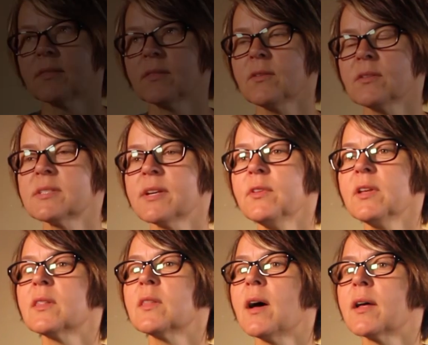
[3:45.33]
There are definitely a
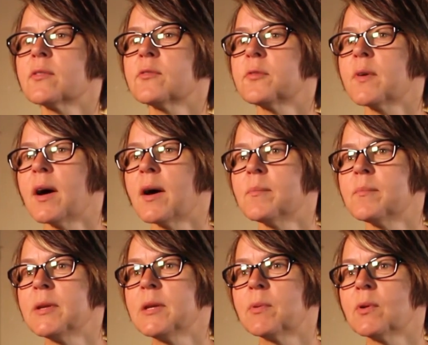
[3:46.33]
lot of
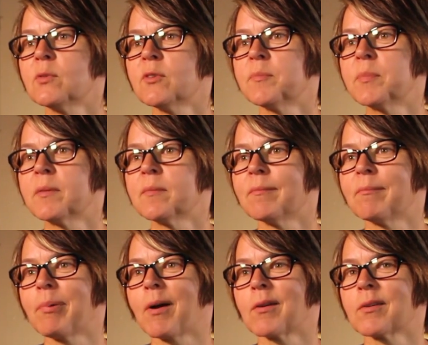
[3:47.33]
people who have been
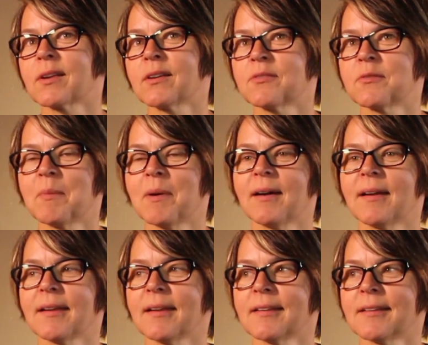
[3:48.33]
part of
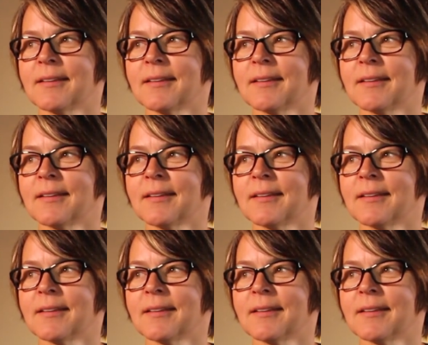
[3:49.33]
my